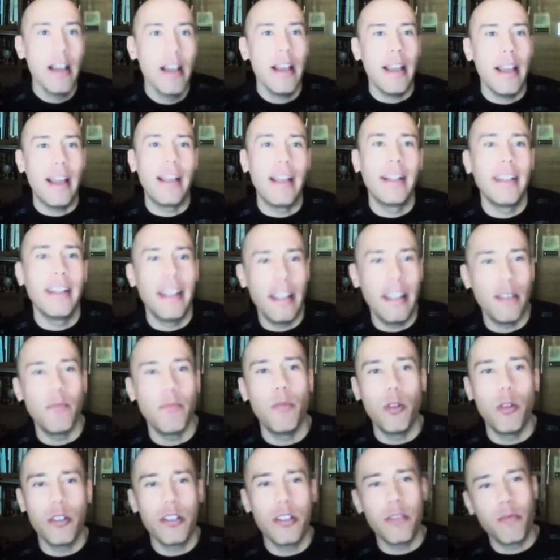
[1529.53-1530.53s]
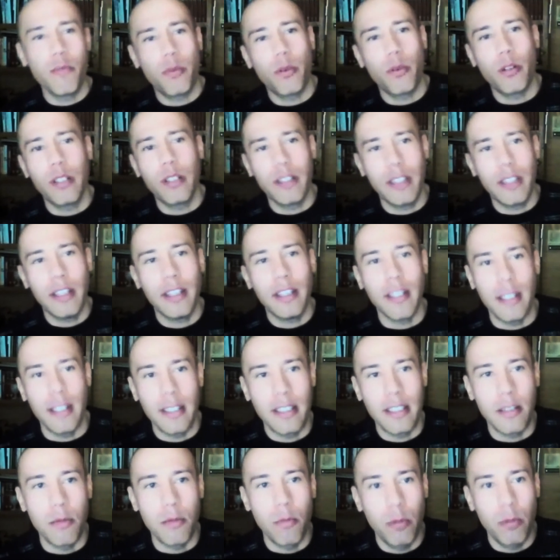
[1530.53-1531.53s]
And the most important thing is
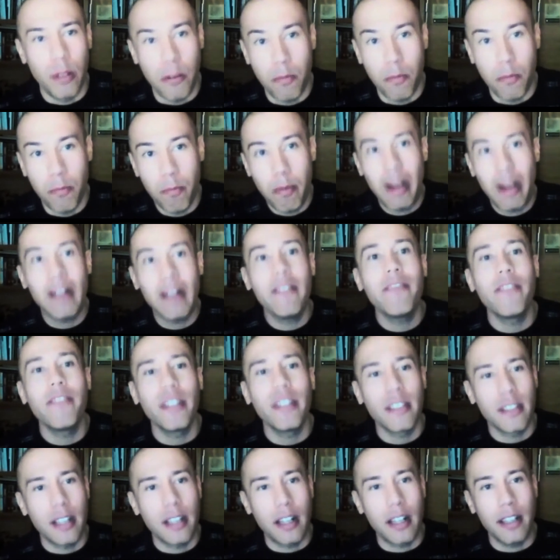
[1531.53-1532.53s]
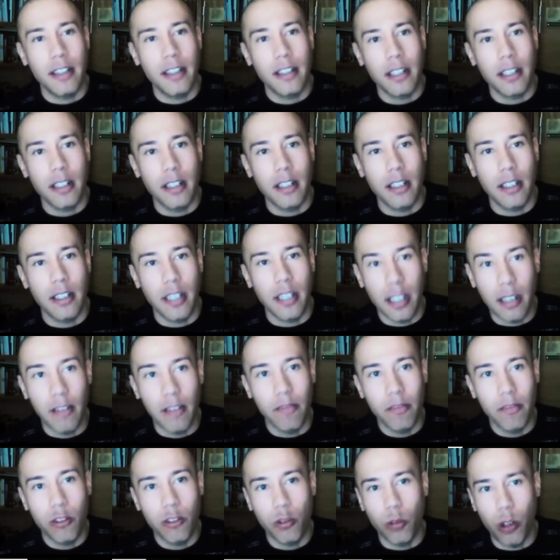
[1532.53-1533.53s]
the benefits that it's going to
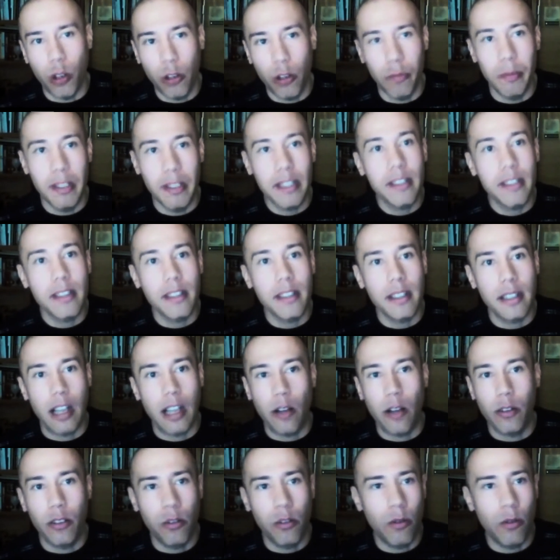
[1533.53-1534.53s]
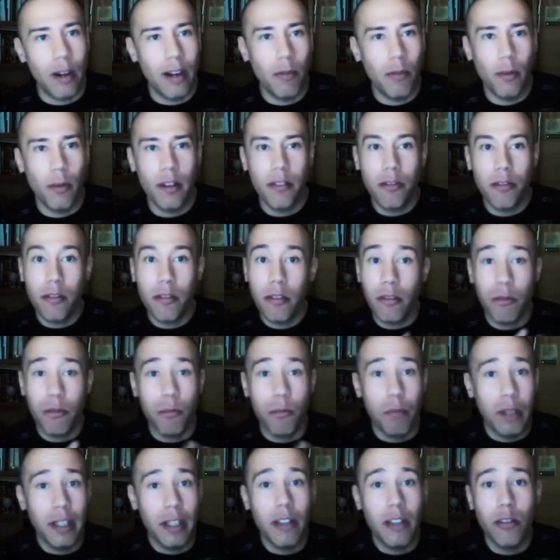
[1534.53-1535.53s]
give to all businesses out there, right? Whether they're
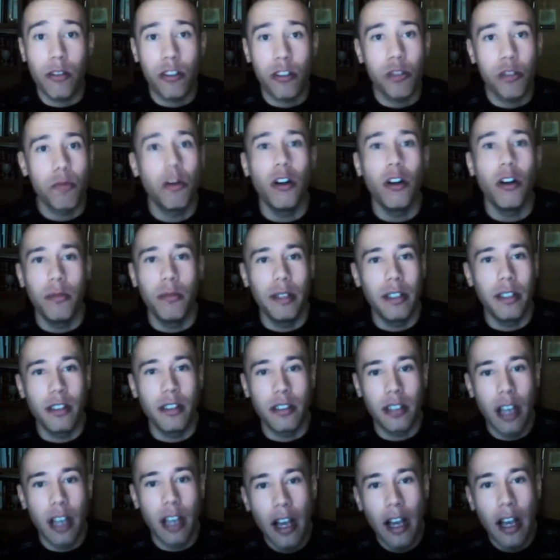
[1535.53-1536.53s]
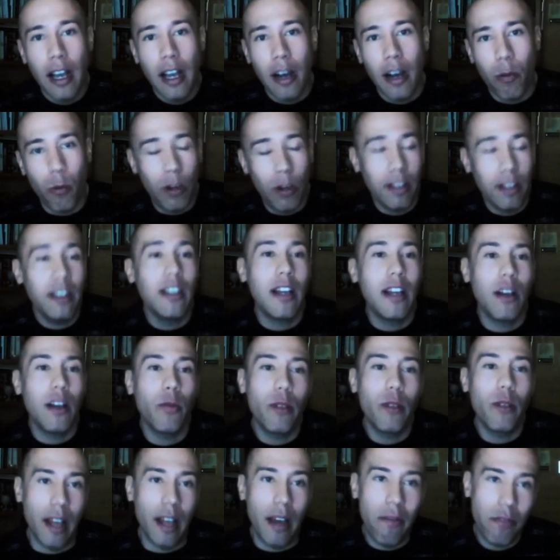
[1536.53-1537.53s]
big or small. Because one thing I
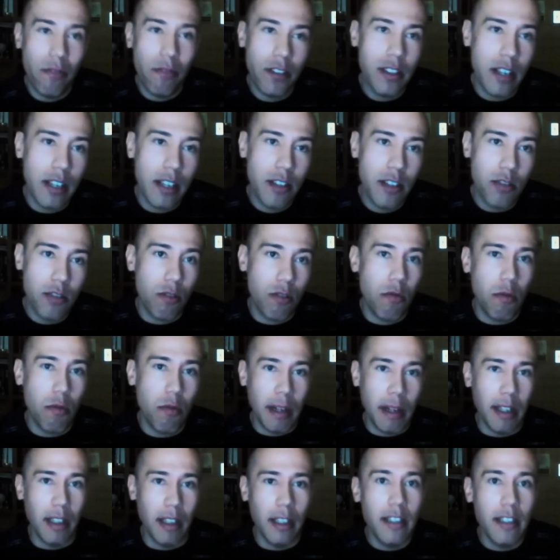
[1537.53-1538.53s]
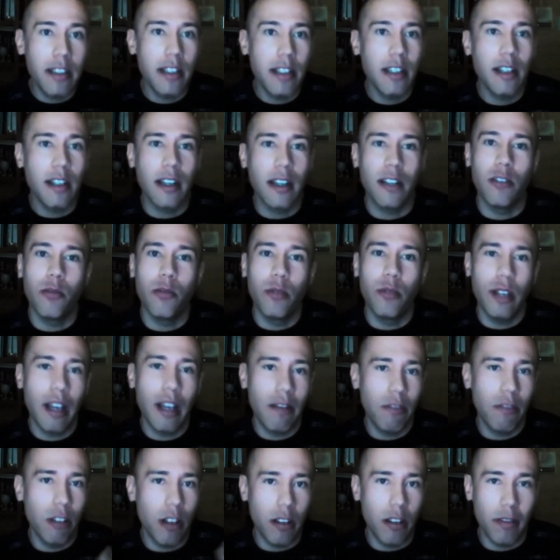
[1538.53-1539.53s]
want to emphasize to everybody listening, I know we have
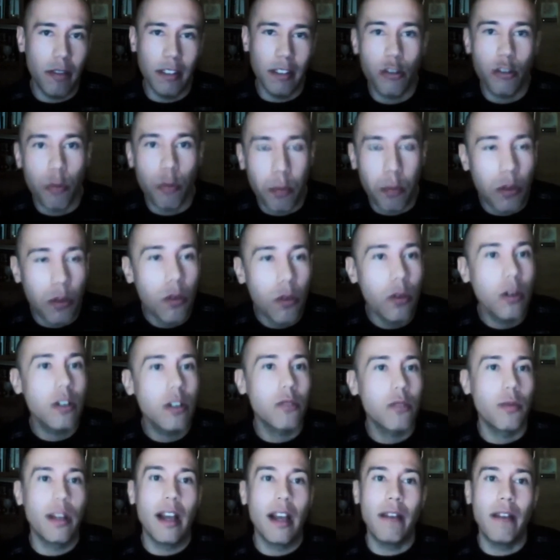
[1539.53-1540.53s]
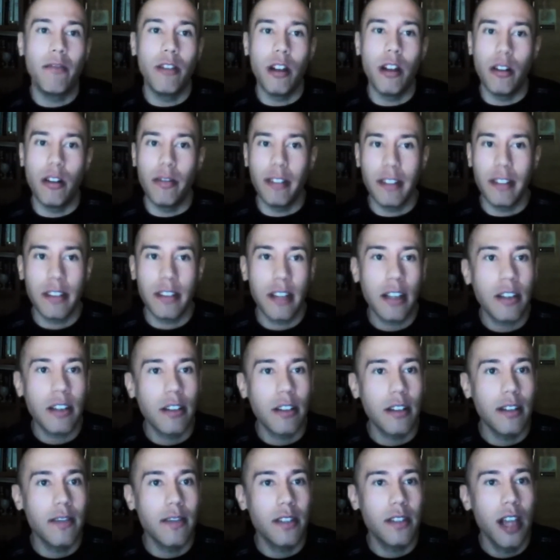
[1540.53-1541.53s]
a lot of entrepreneurs, we have a lot of
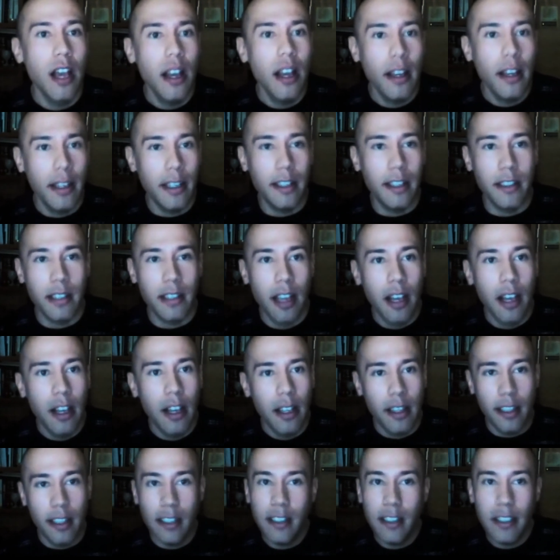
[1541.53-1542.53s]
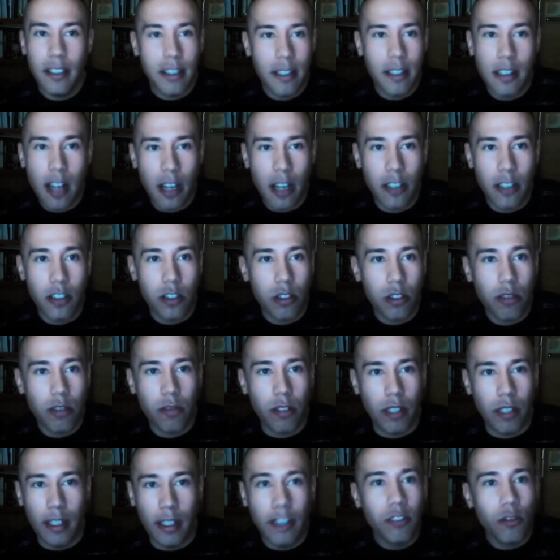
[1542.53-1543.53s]
executives, is this is not just
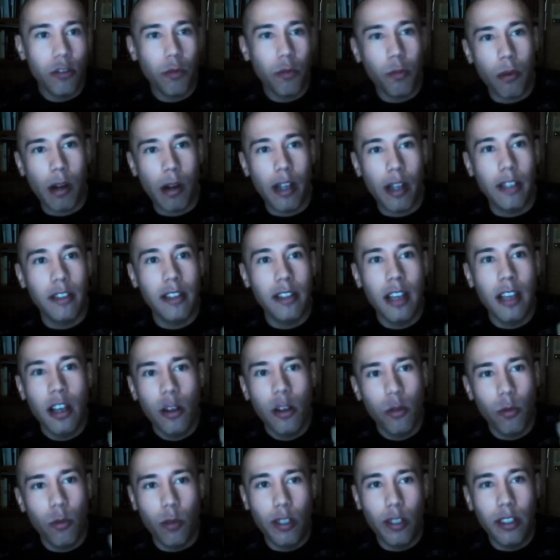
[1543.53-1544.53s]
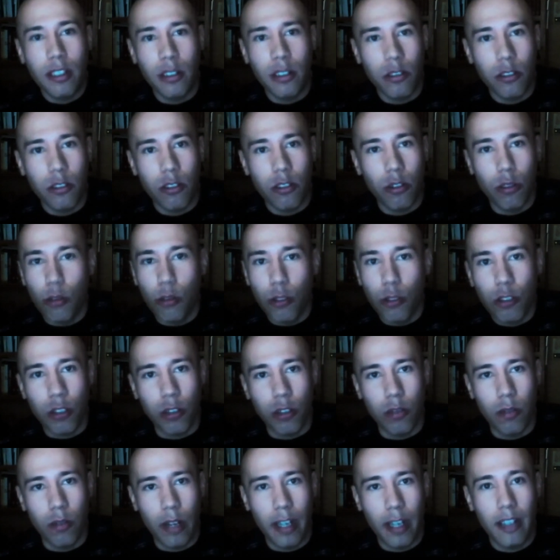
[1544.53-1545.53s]
an enterprise retail solution,
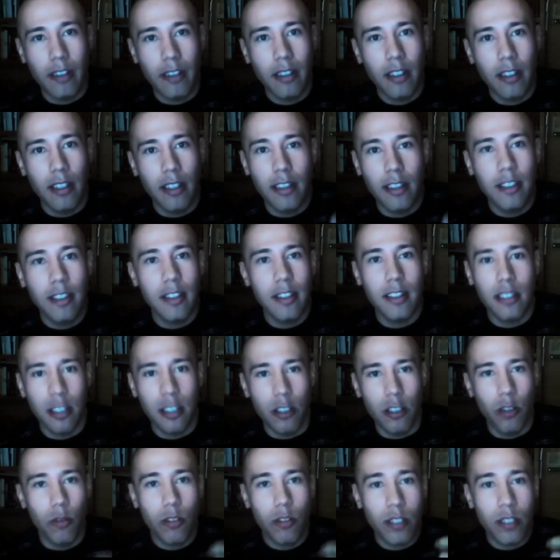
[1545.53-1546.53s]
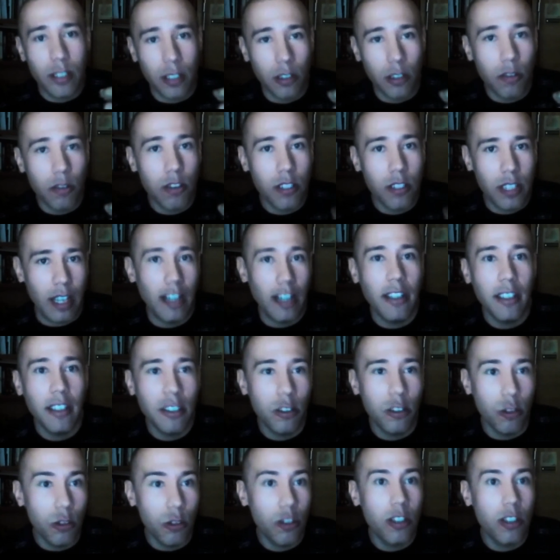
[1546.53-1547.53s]
right? This is you're selling
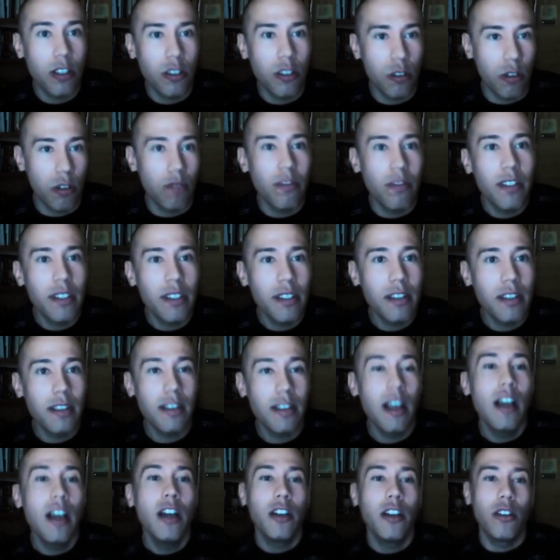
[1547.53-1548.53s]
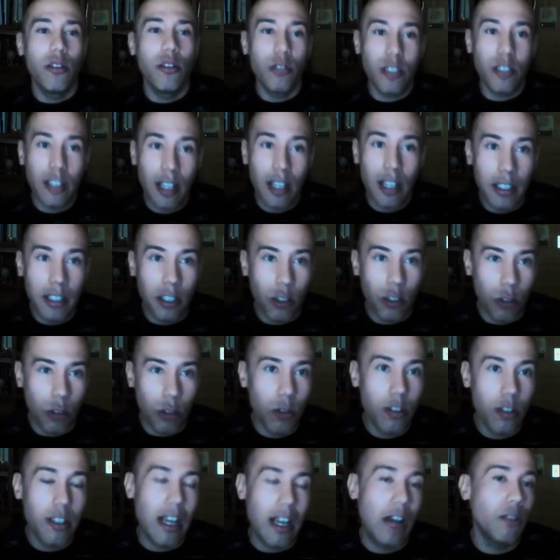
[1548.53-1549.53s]
goods and services, you're selling
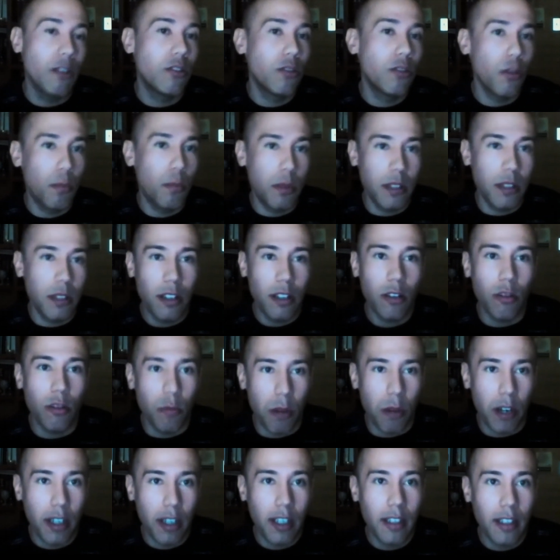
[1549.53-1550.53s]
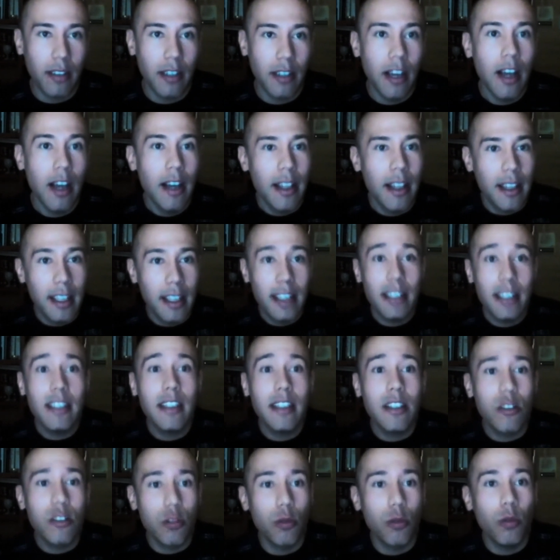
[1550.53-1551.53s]
goods out to a particular market. This is
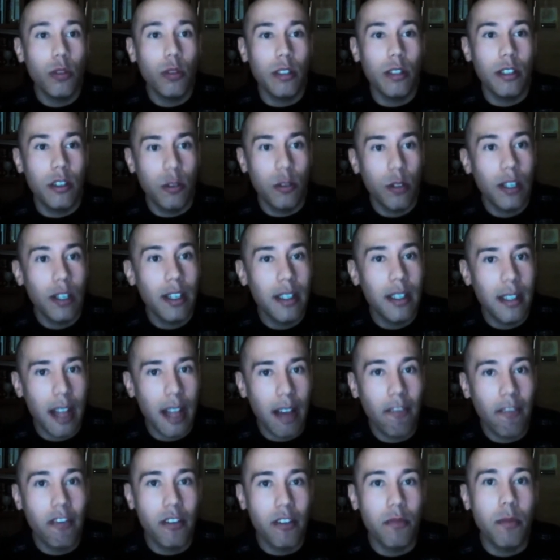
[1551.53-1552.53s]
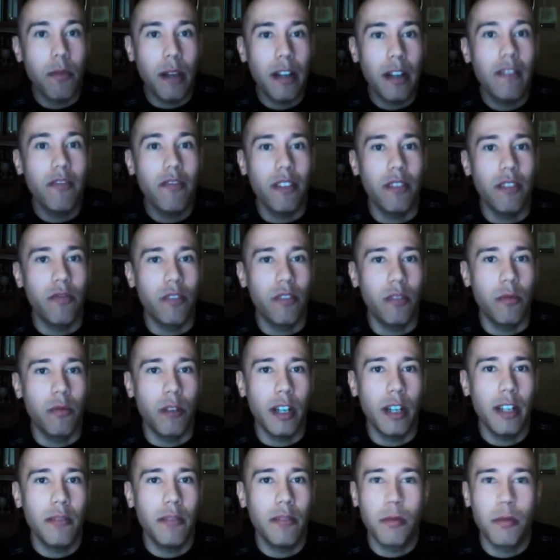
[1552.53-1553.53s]
a tool that you can definitely benefit from,
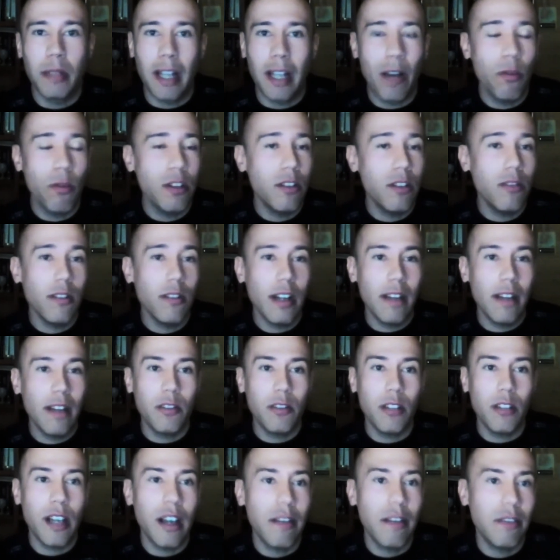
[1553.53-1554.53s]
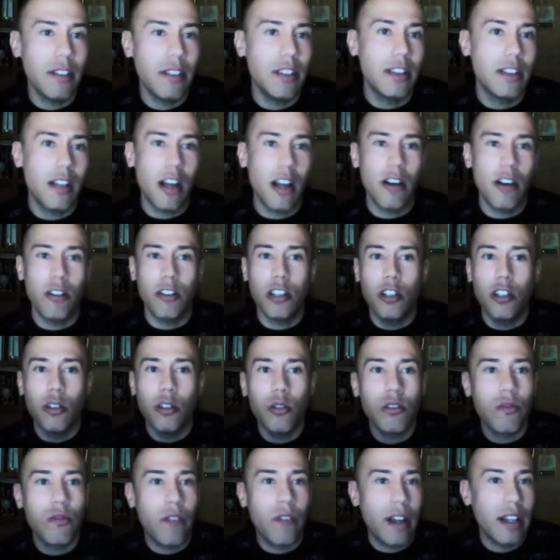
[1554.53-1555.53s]
right? But that way you don't have to have an entire
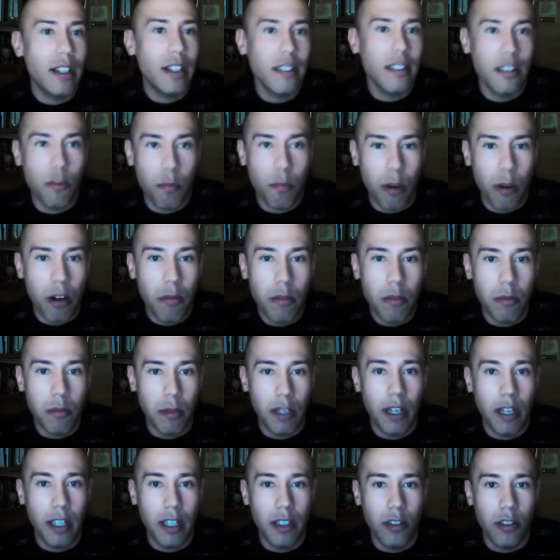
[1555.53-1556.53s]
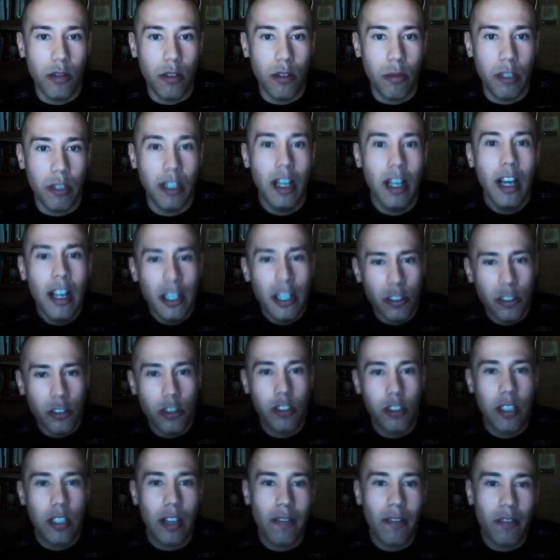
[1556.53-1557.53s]
huge finance department behind you. I mean, you
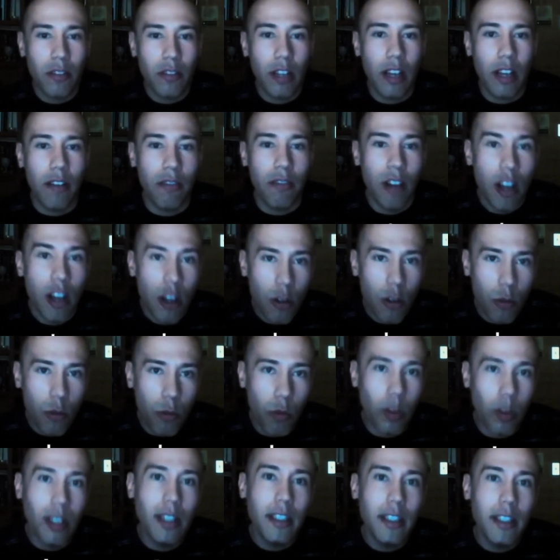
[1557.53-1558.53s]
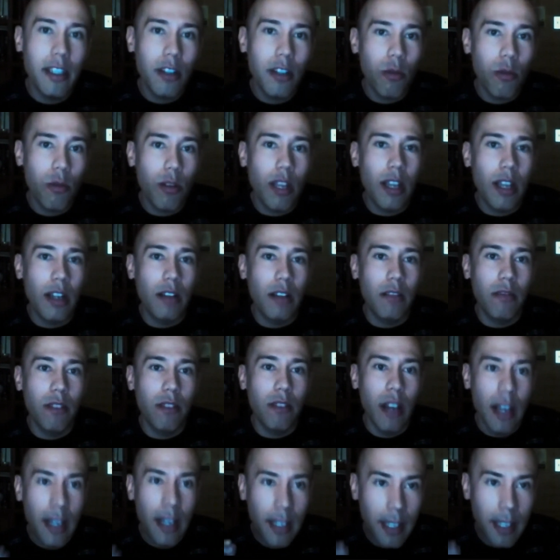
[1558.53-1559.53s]
just have to have really creative
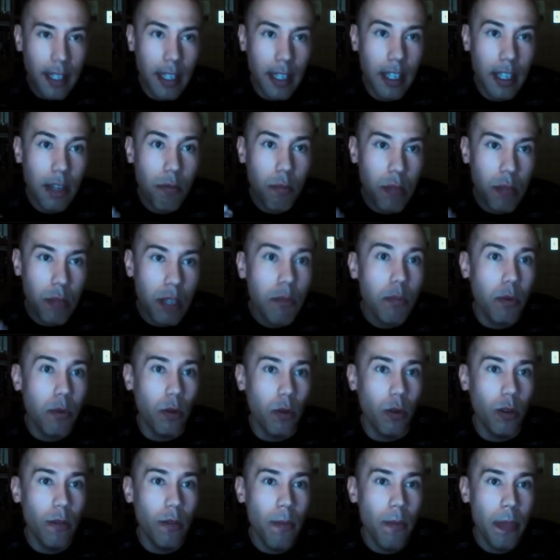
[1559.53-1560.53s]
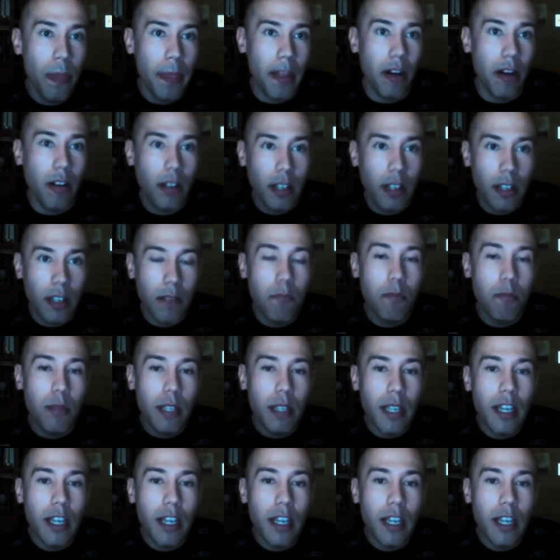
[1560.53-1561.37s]
key people that are going to be